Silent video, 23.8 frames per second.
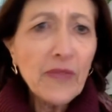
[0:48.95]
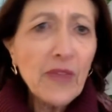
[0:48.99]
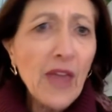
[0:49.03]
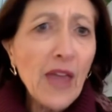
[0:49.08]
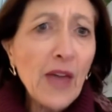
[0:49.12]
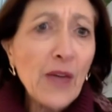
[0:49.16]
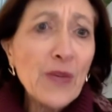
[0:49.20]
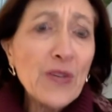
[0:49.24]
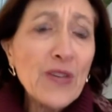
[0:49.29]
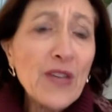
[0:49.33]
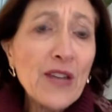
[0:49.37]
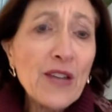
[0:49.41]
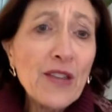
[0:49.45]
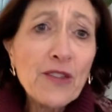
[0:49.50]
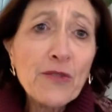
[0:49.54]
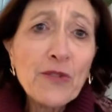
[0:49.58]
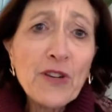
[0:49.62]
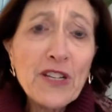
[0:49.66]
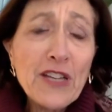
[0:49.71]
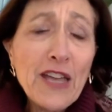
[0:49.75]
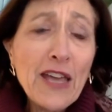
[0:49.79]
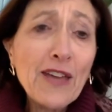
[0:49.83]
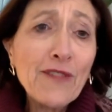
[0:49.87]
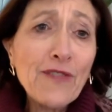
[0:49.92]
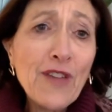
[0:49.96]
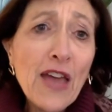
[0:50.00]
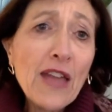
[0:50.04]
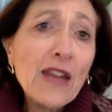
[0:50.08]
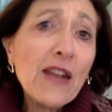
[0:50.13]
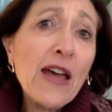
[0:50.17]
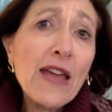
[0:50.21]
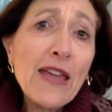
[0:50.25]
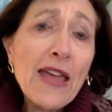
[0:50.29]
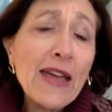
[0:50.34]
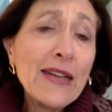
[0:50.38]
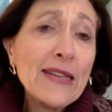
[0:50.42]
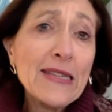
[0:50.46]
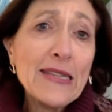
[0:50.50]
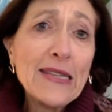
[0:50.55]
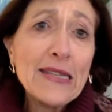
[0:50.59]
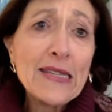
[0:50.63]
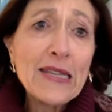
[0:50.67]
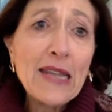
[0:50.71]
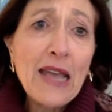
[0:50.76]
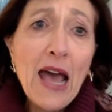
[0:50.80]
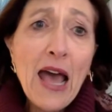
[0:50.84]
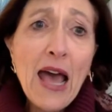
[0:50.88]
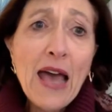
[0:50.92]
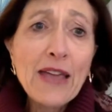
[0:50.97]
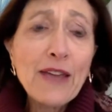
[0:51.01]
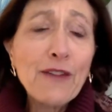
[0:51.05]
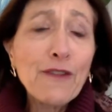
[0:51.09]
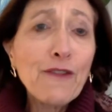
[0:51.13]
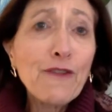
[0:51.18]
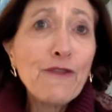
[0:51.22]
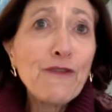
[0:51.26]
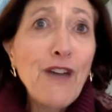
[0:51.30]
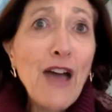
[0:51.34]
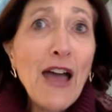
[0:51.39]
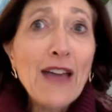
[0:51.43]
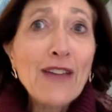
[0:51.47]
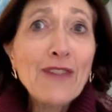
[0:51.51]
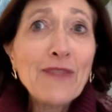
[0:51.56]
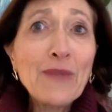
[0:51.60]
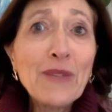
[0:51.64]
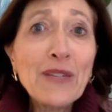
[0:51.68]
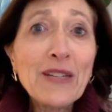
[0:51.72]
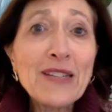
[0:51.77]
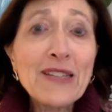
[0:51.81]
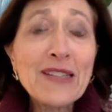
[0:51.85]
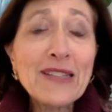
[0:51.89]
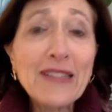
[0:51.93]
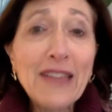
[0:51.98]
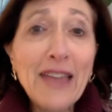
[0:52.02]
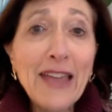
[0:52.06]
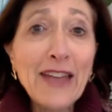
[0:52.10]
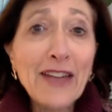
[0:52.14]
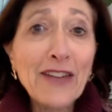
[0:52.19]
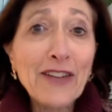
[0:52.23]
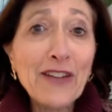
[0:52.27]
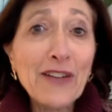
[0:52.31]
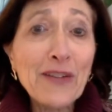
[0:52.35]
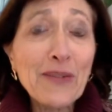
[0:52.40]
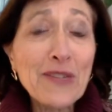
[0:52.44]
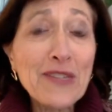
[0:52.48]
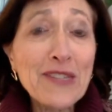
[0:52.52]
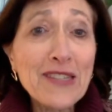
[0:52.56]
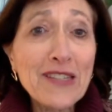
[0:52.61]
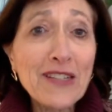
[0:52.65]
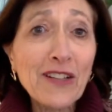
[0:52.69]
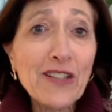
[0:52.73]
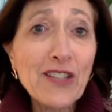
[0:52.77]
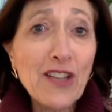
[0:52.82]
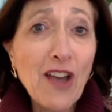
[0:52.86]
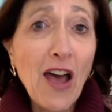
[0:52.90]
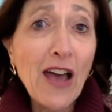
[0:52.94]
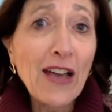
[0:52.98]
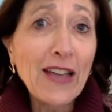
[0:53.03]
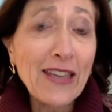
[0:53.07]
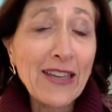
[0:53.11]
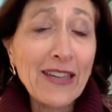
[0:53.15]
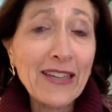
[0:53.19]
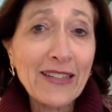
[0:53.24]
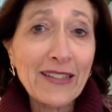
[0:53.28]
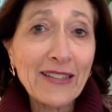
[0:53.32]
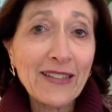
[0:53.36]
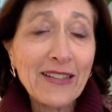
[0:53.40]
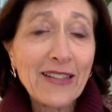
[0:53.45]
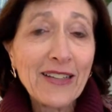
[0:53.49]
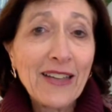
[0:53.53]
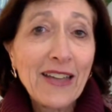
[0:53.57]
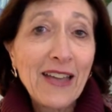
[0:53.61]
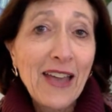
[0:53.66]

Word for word: I was at a three-day event. I asked this guy, and five minutes later, he was still talking.